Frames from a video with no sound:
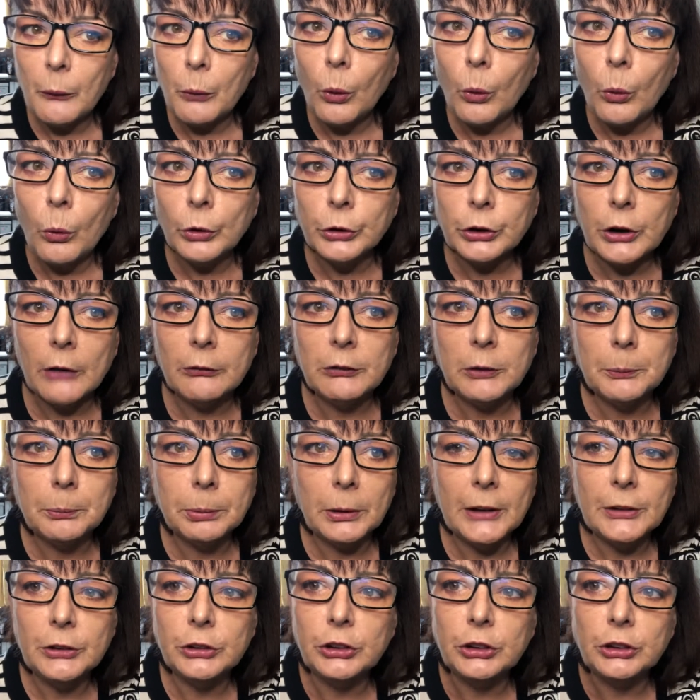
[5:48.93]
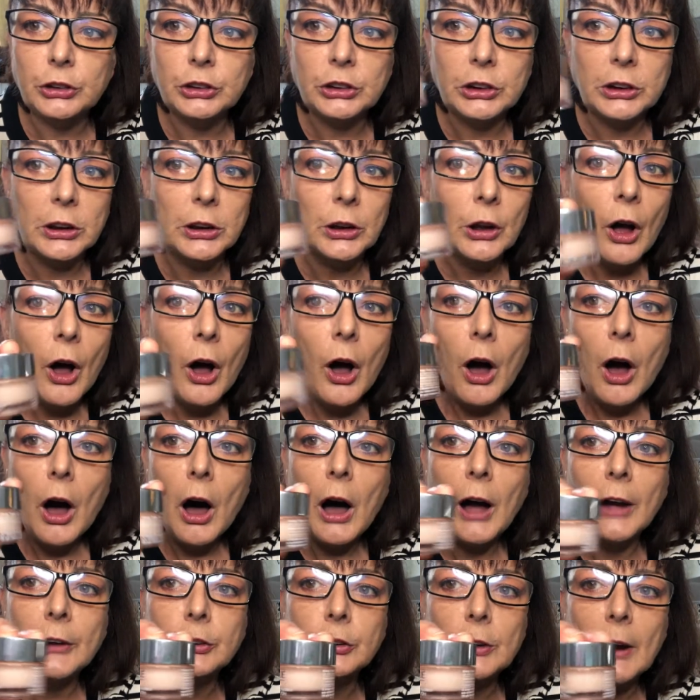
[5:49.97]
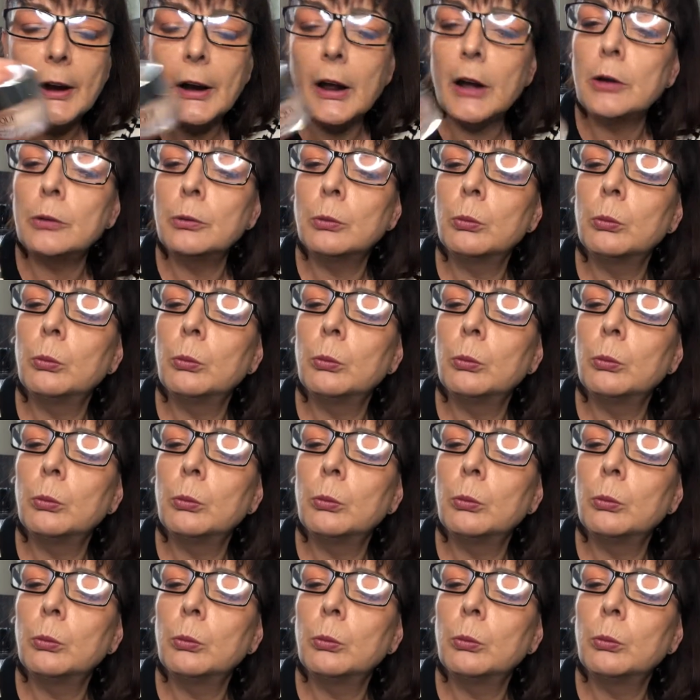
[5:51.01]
auto-replenishing hydrator.